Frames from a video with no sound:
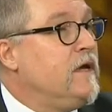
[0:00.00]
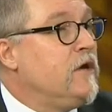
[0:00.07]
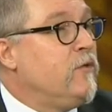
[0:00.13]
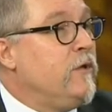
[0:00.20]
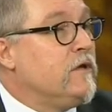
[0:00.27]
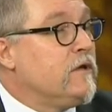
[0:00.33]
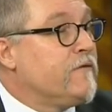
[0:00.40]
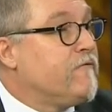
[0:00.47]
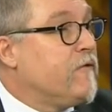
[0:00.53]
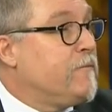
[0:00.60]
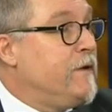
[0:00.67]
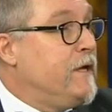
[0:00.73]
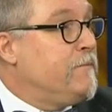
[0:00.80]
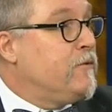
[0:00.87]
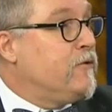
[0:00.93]
Mm -hmm. We look for
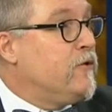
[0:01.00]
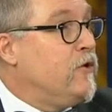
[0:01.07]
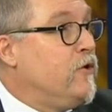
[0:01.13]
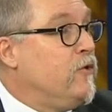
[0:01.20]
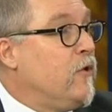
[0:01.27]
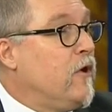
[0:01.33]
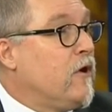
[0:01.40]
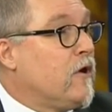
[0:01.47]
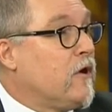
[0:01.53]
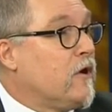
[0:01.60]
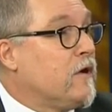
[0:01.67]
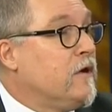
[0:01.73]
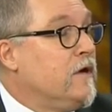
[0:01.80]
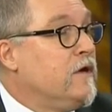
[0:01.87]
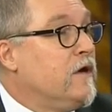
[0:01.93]
people who
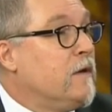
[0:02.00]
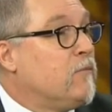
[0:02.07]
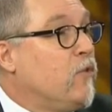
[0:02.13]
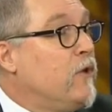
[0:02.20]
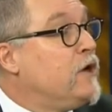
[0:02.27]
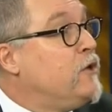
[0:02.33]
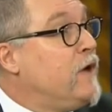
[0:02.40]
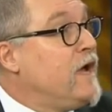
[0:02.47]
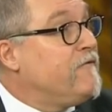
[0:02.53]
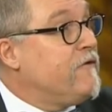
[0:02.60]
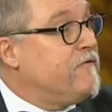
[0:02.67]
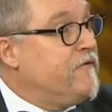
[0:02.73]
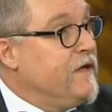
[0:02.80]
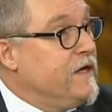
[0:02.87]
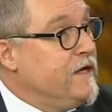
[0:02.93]
are, number one, who have
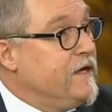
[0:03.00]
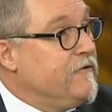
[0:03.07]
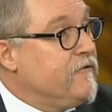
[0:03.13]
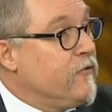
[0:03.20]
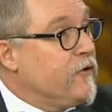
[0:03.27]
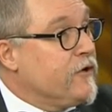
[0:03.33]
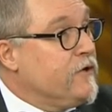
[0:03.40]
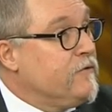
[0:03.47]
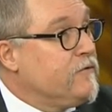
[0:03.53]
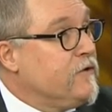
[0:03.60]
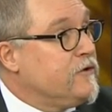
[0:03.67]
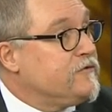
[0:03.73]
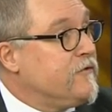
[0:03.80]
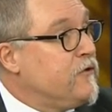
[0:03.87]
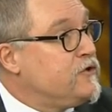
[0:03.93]
affinity for you,
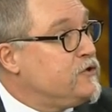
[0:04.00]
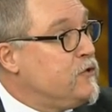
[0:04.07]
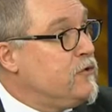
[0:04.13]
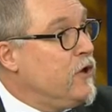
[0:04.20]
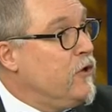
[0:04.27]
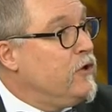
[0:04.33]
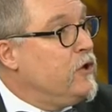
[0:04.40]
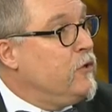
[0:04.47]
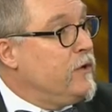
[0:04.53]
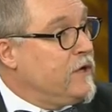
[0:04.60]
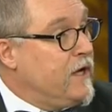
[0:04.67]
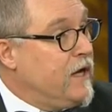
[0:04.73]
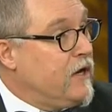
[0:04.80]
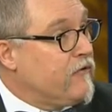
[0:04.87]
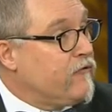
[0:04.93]
those folks who know you
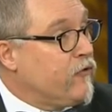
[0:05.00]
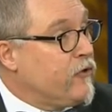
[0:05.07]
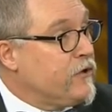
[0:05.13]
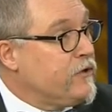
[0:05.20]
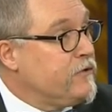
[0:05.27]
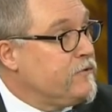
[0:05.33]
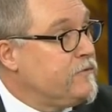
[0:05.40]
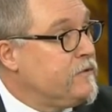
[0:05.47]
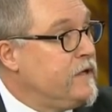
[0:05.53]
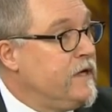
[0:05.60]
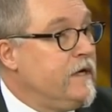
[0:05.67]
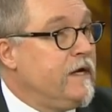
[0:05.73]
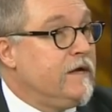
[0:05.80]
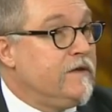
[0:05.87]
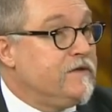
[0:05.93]
and care for you.
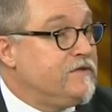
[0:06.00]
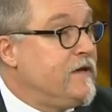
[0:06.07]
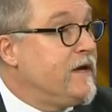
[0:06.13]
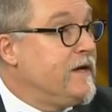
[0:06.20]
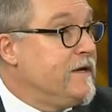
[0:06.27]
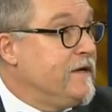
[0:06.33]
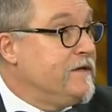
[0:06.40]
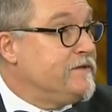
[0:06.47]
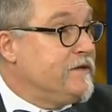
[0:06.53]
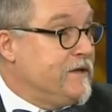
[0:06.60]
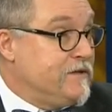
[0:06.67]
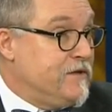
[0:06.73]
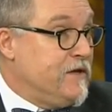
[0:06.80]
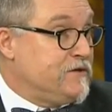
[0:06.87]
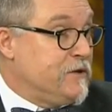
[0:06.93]
The second is
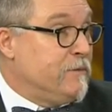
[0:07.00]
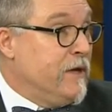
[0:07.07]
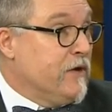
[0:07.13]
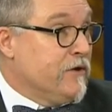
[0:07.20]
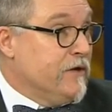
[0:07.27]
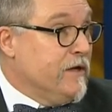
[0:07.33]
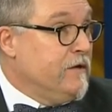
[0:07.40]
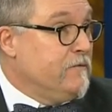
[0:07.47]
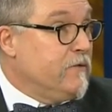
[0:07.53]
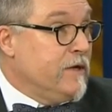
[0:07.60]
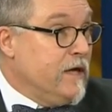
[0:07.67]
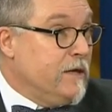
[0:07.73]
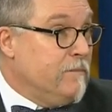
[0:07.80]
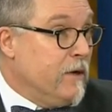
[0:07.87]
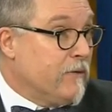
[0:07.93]
accessibility. We
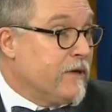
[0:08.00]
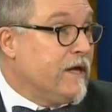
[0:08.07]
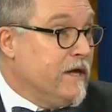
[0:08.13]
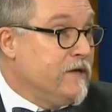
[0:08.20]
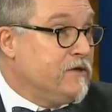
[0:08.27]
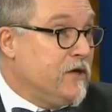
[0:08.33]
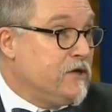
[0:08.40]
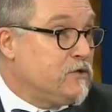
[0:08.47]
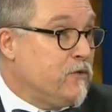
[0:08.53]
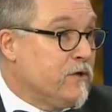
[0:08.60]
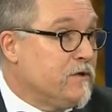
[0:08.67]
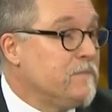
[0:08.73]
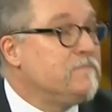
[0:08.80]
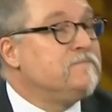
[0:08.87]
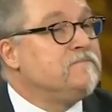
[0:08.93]
need to be able to get in touch
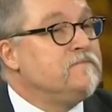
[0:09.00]
with them.